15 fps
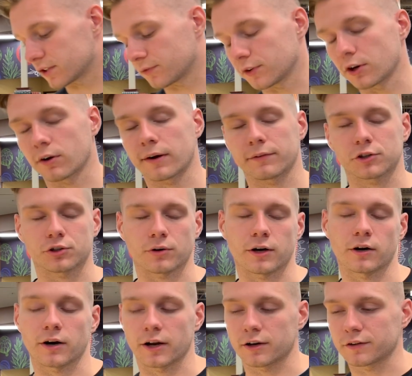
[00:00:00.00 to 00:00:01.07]
If you don't have a
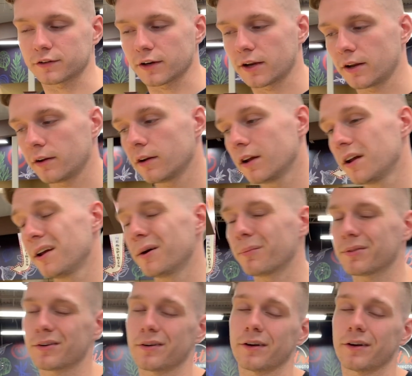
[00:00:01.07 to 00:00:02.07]
shredder, I understand. They're